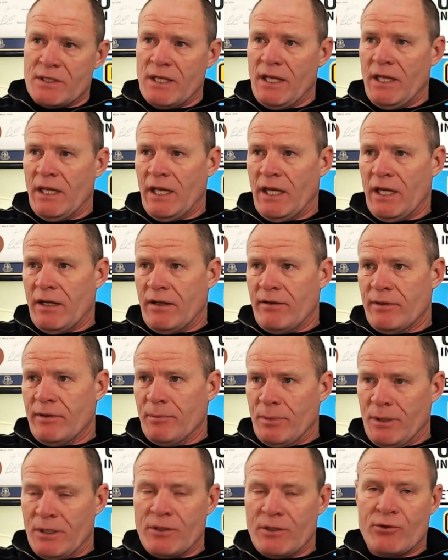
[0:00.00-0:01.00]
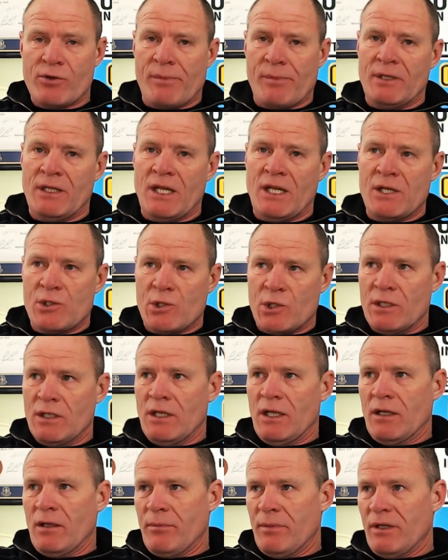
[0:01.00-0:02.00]
they have a bit of
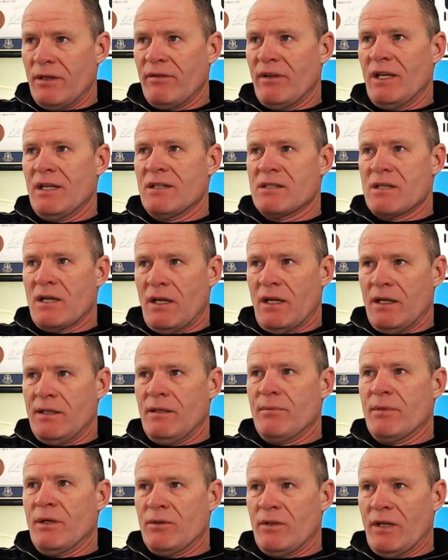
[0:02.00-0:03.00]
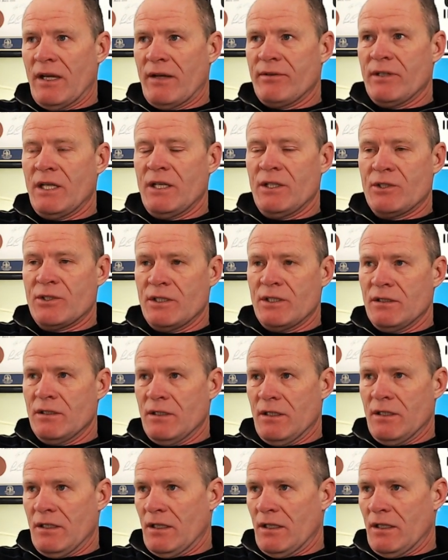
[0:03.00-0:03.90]
trepidation and a bit of anxiety about navigation,